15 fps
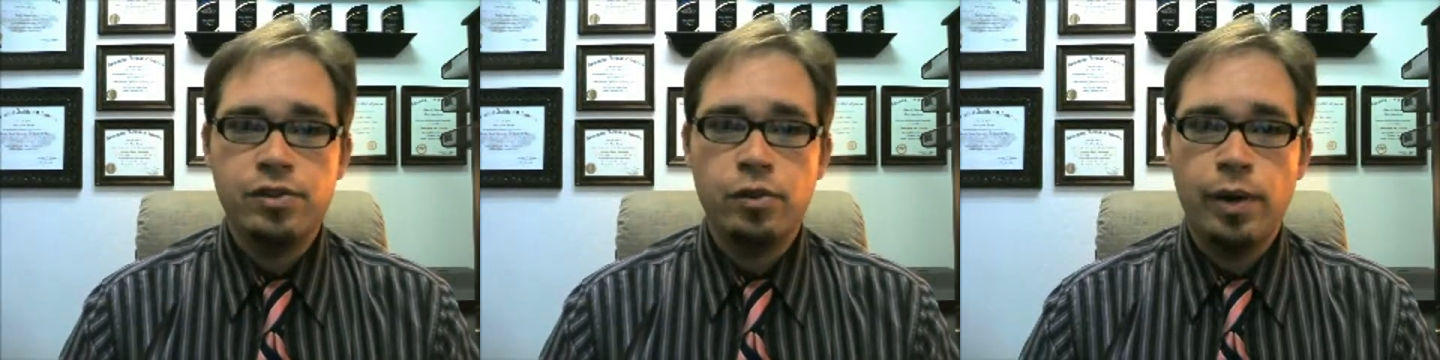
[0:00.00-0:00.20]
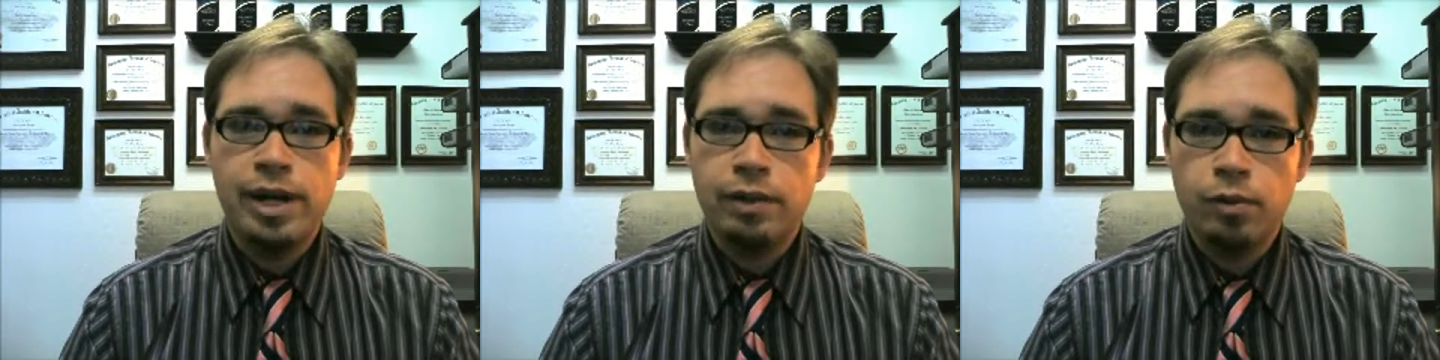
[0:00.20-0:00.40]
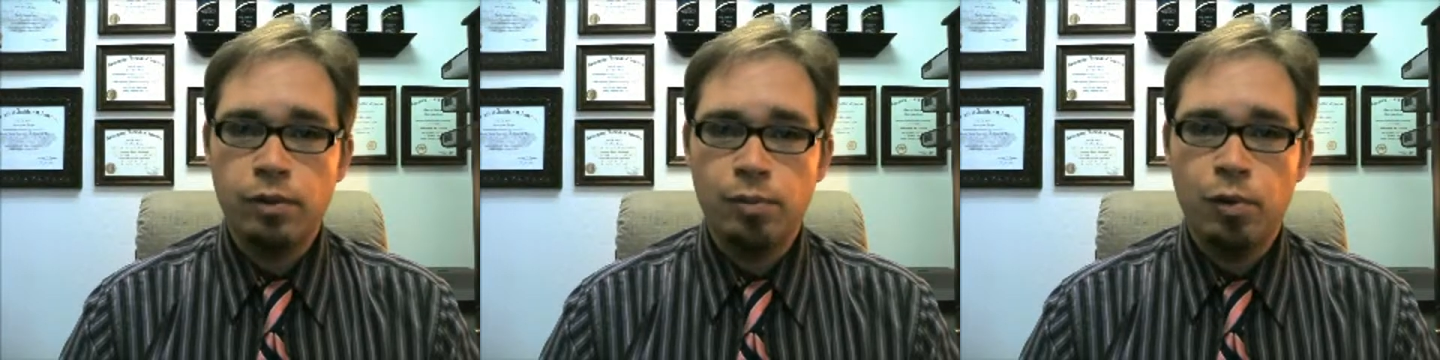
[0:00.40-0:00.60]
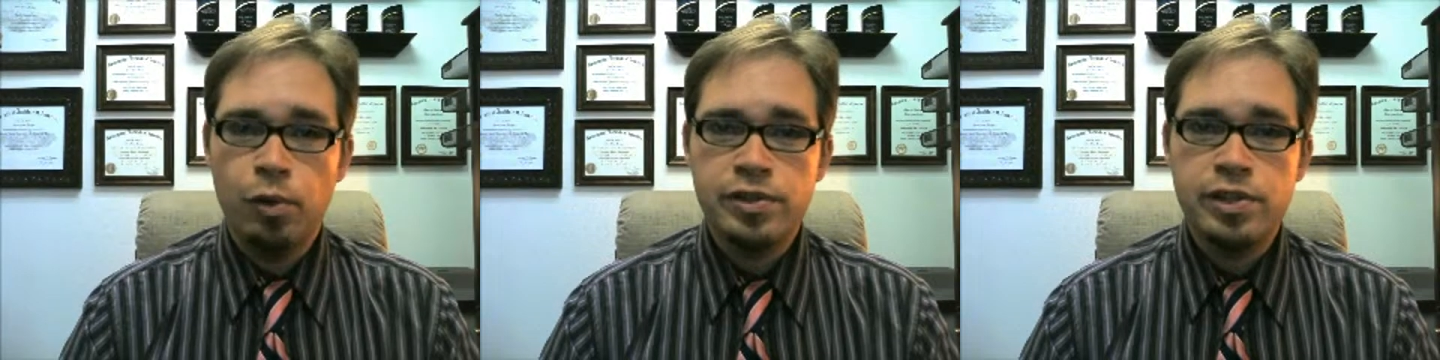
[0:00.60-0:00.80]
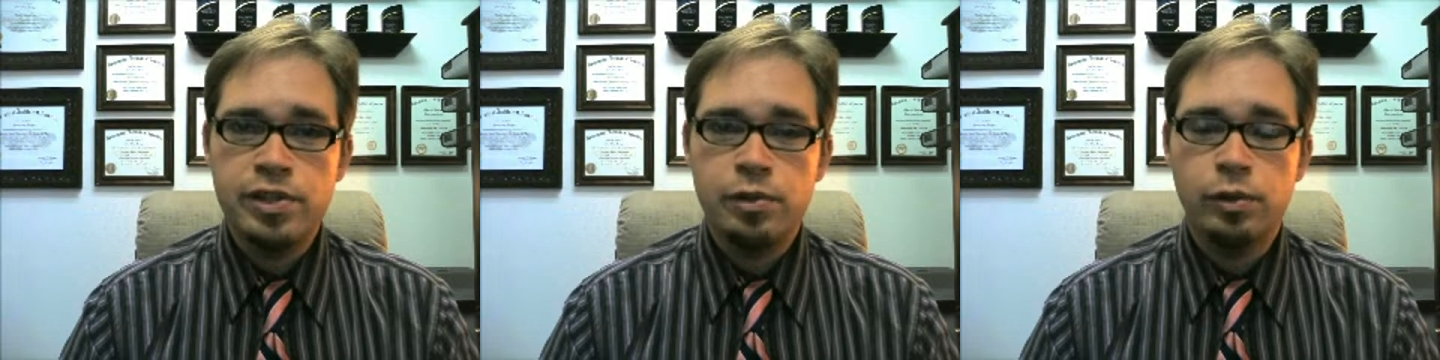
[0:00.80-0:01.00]
grading
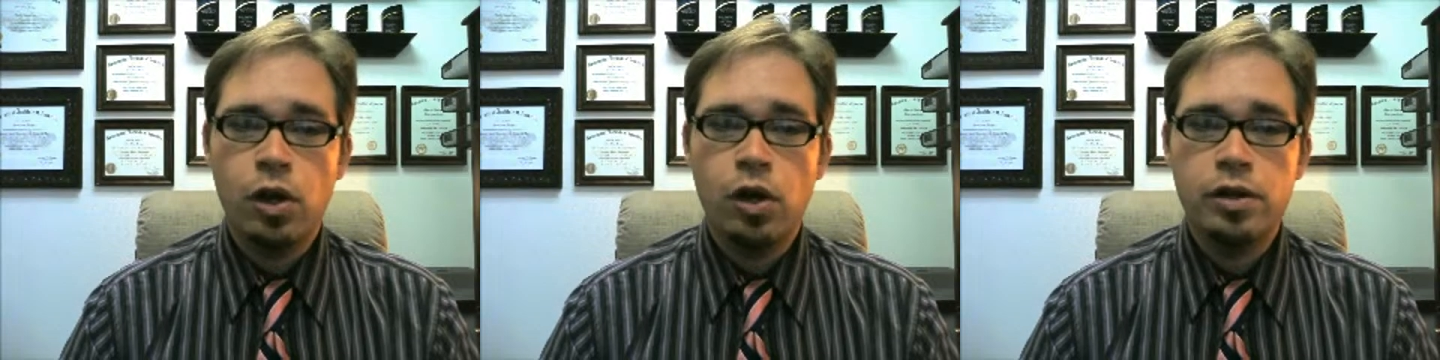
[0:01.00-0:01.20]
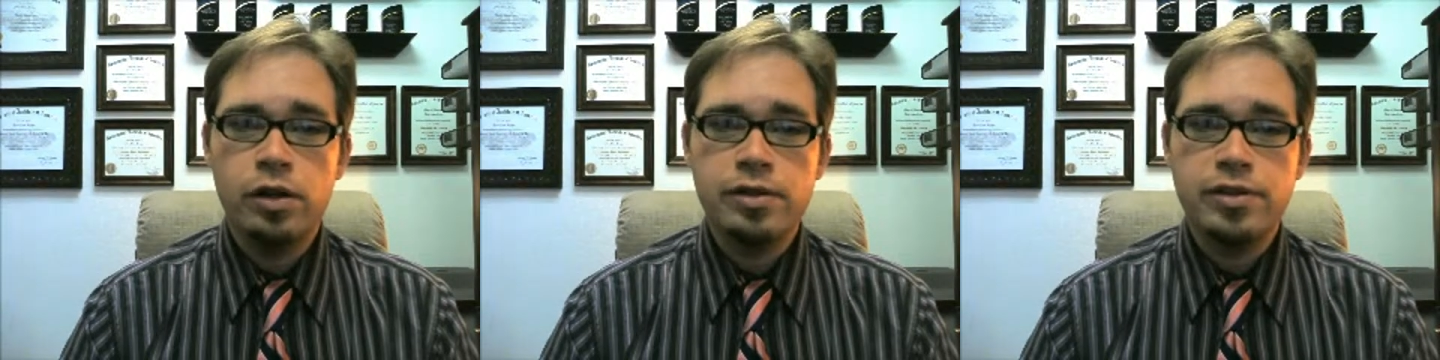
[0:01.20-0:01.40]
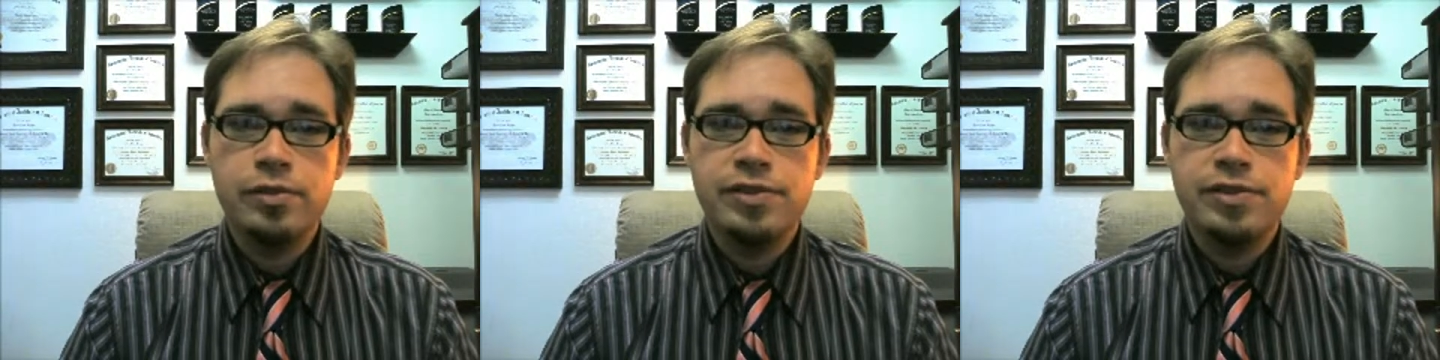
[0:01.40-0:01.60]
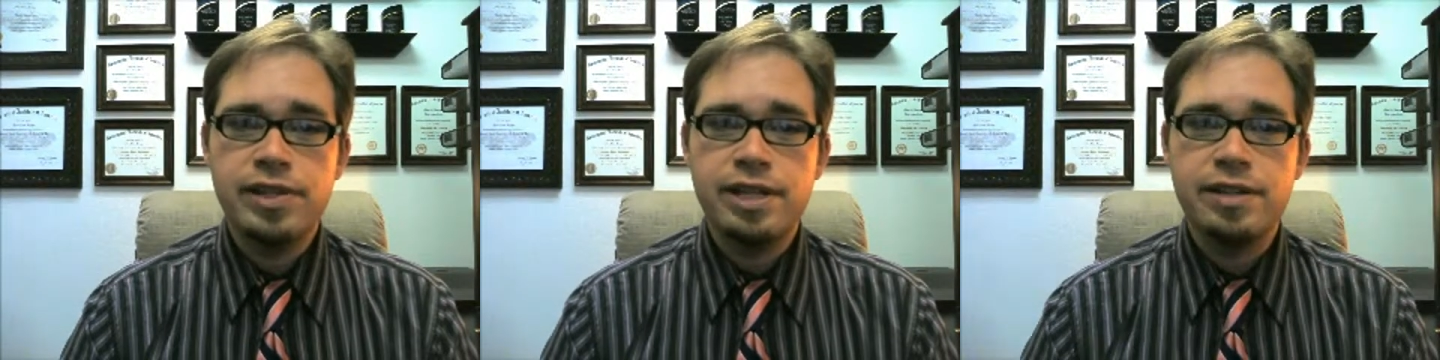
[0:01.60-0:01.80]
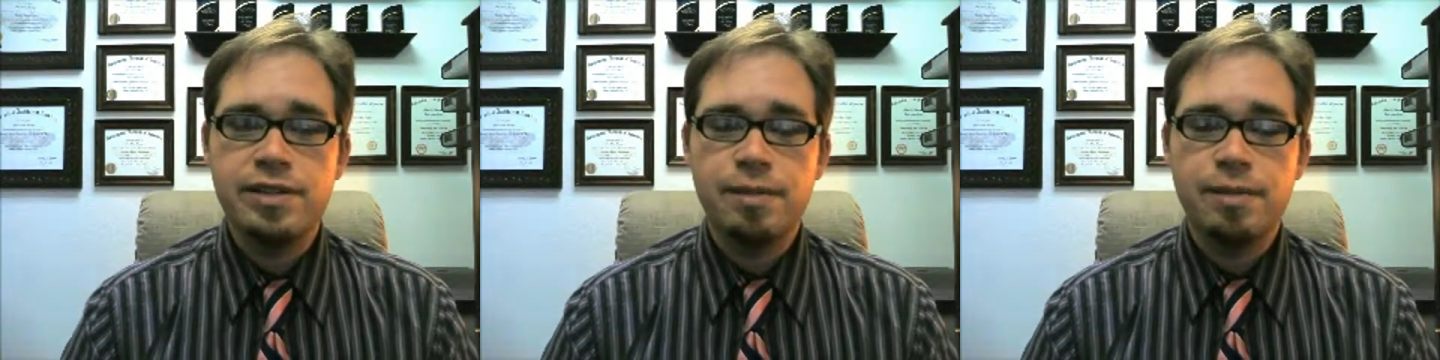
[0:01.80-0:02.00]
reports you will also
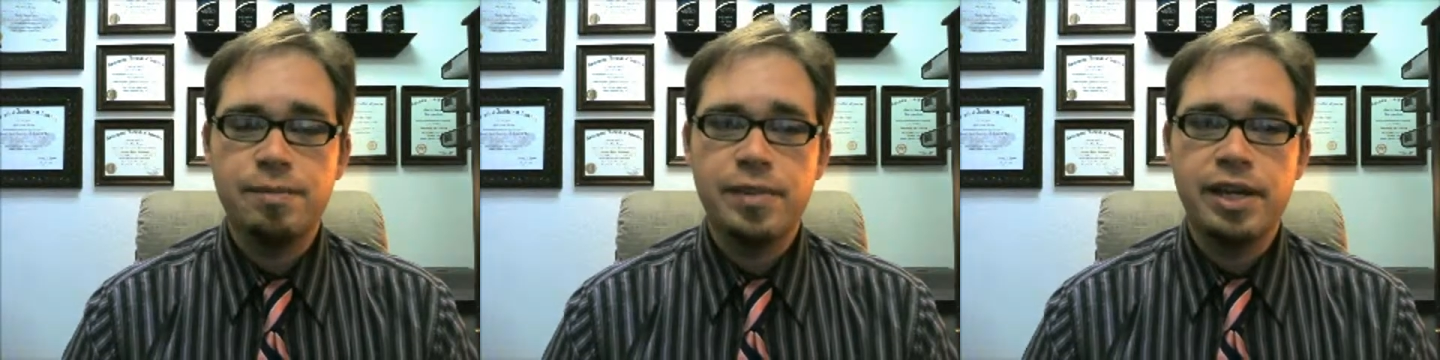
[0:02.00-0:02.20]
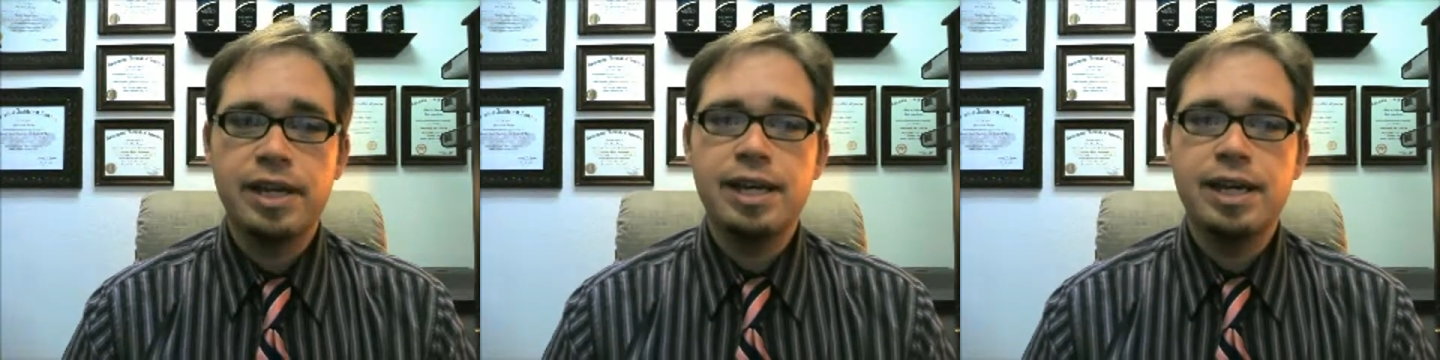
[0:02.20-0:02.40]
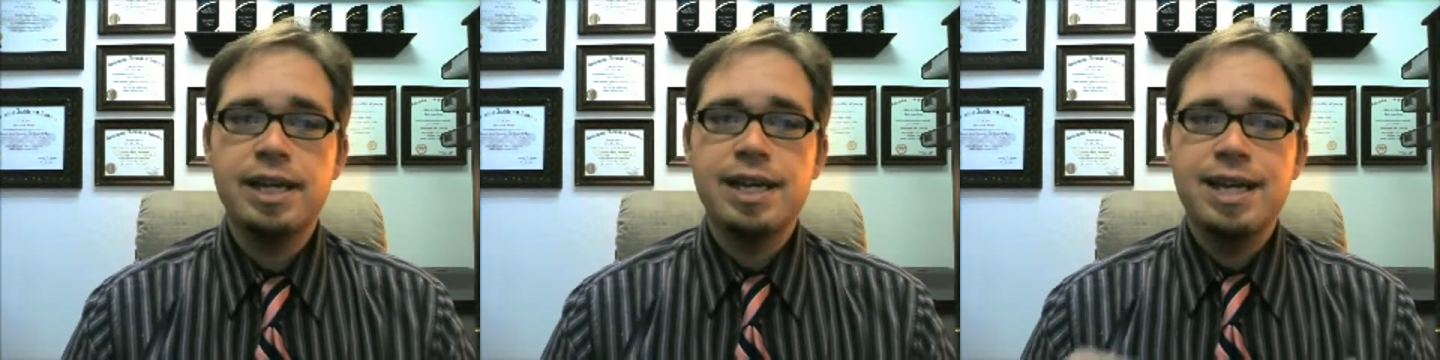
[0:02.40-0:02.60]
see something